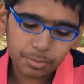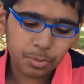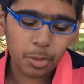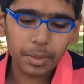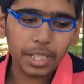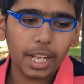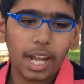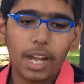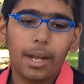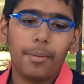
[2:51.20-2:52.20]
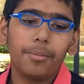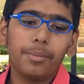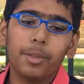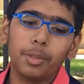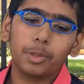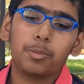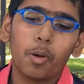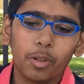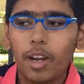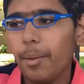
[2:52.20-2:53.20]
For me, it was
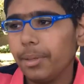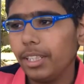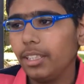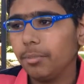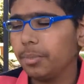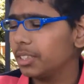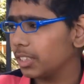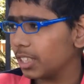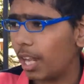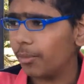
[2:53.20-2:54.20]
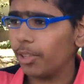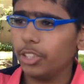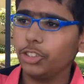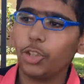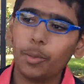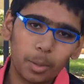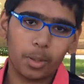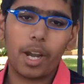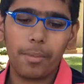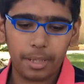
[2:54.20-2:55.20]
programming, because I really enjoy
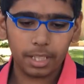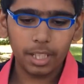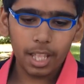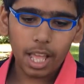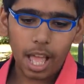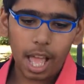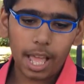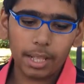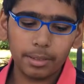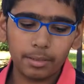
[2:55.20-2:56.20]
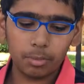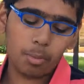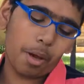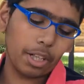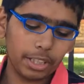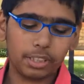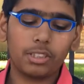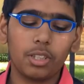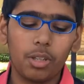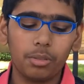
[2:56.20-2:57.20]
programming and robotics,
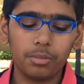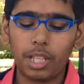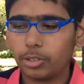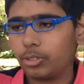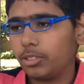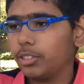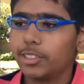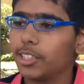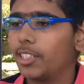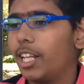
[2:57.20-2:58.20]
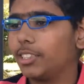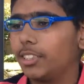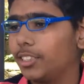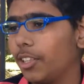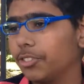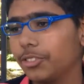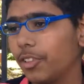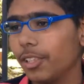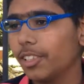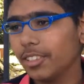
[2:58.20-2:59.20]
so that's the class itself is
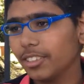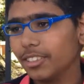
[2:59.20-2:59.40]
fun.